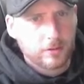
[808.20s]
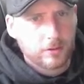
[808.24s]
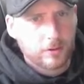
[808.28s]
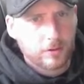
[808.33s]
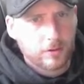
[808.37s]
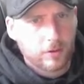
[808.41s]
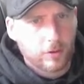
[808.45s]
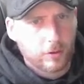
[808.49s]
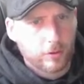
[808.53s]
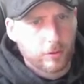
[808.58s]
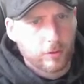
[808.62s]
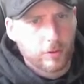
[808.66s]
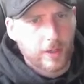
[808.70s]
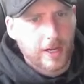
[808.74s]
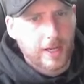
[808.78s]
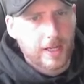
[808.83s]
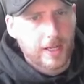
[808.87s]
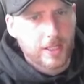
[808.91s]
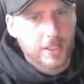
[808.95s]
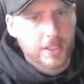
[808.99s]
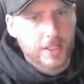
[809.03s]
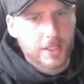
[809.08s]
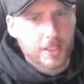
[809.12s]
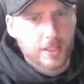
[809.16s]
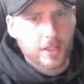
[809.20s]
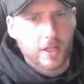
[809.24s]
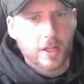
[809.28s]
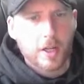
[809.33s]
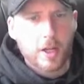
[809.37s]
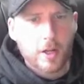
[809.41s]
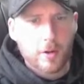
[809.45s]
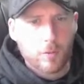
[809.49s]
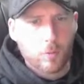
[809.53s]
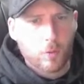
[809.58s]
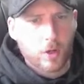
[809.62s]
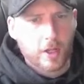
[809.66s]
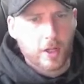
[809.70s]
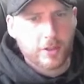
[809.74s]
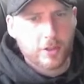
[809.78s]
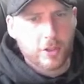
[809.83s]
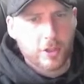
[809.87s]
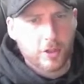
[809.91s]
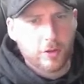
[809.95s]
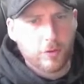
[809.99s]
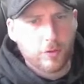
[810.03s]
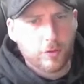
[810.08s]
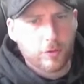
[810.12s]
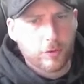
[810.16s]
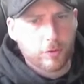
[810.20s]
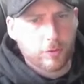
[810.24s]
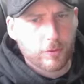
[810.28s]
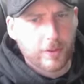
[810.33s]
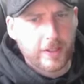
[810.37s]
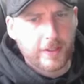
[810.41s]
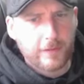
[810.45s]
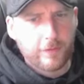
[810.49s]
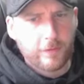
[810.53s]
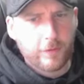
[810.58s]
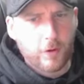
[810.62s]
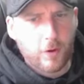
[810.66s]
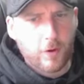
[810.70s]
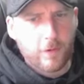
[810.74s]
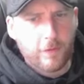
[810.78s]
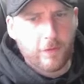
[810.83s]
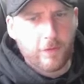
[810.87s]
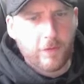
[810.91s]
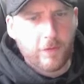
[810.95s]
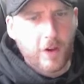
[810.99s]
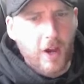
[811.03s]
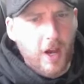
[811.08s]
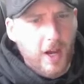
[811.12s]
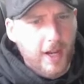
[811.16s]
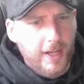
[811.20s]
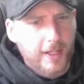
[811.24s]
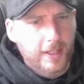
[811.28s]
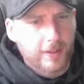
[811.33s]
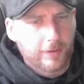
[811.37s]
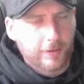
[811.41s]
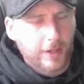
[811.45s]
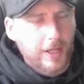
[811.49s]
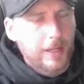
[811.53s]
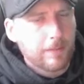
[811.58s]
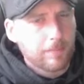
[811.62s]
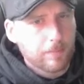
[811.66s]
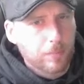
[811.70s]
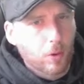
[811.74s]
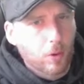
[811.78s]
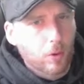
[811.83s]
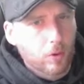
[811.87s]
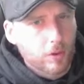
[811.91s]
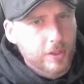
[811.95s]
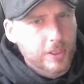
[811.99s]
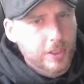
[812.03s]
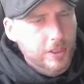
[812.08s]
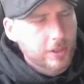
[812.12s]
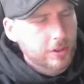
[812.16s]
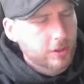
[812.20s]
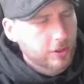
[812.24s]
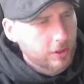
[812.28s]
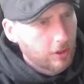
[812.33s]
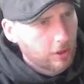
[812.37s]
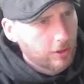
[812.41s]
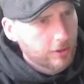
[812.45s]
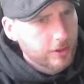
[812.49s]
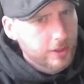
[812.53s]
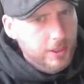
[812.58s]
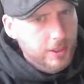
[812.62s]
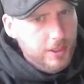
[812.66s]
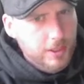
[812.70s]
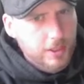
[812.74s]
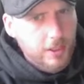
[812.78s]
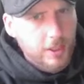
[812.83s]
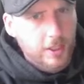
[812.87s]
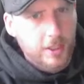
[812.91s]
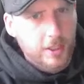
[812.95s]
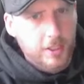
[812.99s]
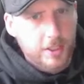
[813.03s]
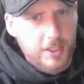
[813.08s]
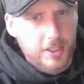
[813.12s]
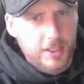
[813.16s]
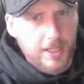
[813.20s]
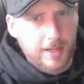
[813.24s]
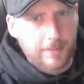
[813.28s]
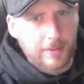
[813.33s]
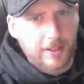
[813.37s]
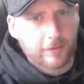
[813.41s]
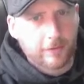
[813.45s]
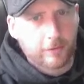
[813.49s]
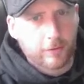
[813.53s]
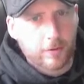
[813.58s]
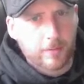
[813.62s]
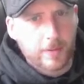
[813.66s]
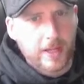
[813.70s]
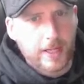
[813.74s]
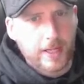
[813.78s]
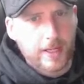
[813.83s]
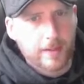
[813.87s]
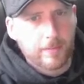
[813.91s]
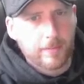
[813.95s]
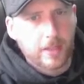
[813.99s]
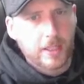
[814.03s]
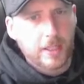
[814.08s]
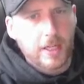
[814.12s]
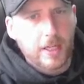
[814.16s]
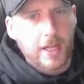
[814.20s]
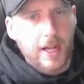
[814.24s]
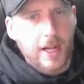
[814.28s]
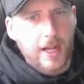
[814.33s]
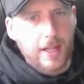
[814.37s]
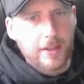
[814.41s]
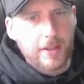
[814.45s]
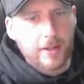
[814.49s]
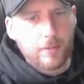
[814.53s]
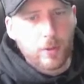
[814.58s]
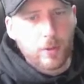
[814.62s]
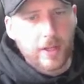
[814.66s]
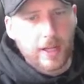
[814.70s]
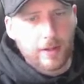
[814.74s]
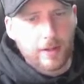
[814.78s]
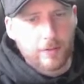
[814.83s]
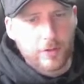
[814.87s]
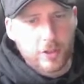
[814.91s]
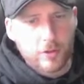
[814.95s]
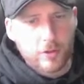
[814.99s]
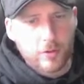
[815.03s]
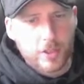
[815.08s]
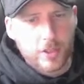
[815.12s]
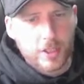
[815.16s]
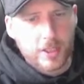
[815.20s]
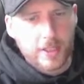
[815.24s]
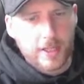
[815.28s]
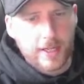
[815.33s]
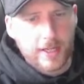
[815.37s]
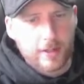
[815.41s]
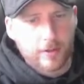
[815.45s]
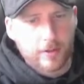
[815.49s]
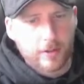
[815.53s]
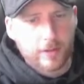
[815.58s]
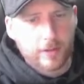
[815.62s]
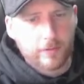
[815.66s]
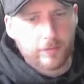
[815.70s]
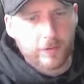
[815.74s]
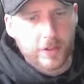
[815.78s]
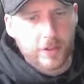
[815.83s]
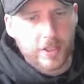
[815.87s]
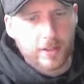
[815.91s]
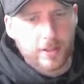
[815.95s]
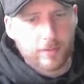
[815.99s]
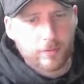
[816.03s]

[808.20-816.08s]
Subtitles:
who has 1, 2, 3, 4, 5 important gods stemming from him. And then we have Zeus and Hera, and for some